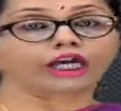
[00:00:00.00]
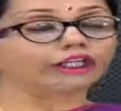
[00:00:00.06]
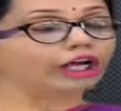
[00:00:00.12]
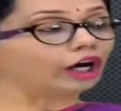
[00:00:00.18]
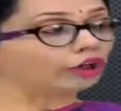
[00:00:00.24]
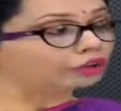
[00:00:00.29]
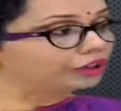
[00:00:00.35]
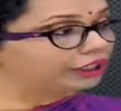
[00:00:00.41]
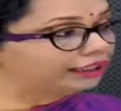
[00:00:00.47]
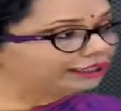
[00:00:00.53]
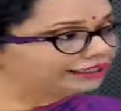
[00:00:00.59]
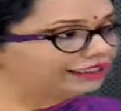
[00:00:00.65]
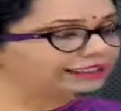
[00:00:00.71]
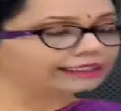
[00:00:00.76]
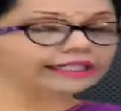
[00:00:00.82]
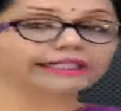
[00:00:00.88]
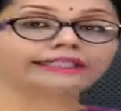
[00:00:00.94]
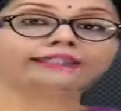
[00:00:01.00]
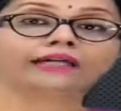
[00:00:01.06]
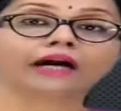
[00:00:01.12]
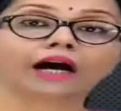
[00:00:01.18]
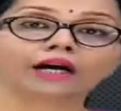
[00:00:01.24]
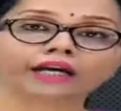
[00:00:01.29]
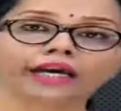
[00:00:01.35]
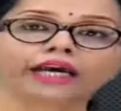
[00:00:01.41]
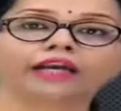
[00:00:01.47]
Now, this disease,
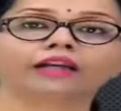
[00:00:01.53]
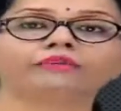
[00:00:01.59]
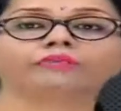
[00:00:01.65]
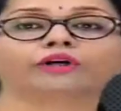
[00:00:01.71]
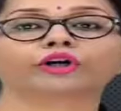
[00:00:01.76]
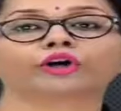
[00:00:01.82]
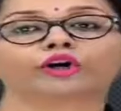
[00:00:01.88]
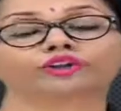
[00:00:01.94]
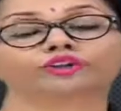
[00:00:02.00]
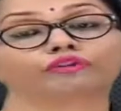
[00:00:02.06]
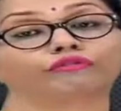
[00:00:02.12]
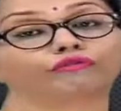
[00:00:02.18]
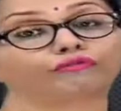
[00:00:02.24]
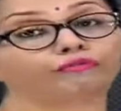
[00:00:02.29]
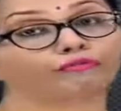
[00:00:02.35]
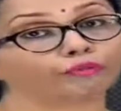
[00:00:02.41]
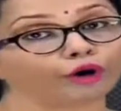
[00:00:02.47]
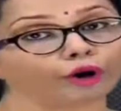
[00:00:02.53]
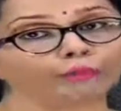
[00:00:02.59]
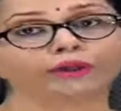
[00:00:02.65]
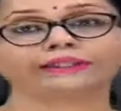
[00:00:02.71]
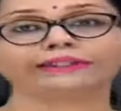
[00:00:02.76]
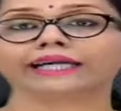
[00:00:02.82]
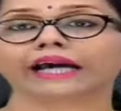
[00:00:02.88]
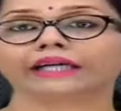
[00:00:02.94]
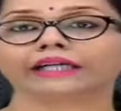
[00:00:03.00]
again, because of
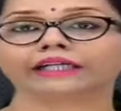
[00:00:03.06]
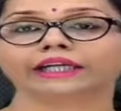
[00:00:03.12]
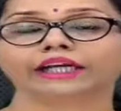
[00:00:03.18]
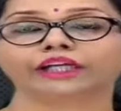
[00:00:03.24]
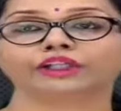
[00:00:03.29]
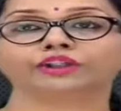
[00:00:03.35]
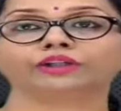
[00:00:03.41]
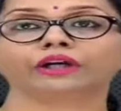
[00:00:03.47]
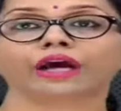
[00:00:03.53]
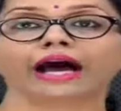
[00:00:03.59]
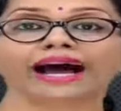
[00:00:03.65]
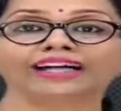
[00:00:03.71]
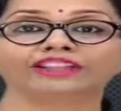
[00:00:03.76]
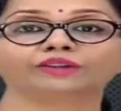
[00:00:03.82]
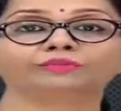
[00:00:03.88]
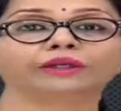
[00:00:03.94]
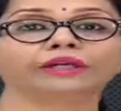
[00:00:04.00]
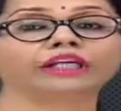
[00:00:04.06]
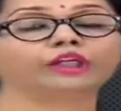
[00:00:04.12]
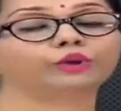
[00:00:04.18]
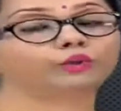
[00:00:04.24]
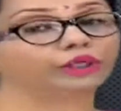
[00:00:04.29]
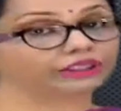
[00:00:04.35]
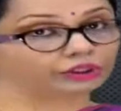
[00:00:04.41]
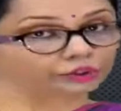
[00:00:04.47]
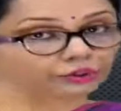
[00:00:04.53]
proper sanitation, has been
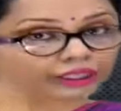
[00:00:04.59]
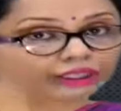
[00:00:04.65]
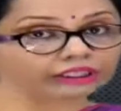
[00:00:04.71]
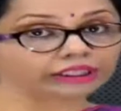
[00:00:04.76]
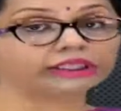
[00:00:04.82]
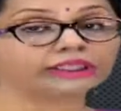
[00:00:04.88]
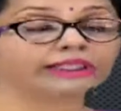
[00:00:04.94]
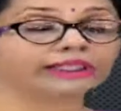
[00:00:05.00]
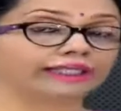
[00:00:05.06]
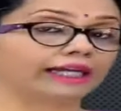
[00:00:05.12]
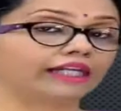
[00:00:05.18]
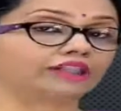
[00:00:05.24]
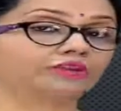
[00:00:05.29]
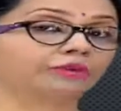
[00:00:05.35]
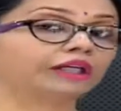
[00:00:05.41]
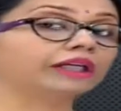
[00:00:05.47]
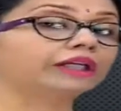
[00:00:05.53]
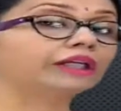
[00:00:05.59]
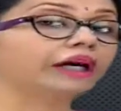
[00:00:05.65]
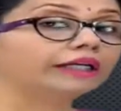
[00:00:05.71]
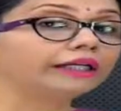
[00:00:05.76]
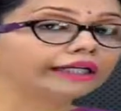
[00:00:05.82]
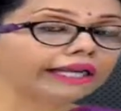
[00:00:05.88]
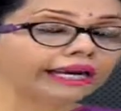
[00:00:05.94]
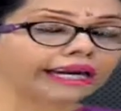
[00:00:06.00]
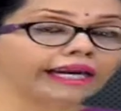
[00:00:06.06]
restricted, it has been
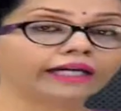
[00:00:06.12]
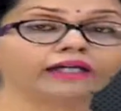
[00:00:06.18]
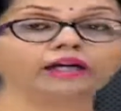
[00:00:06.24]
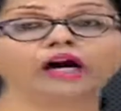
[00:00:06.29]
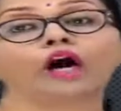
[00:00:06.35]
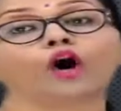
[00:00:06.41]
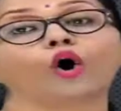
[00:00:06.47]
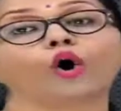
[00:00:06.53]
contained,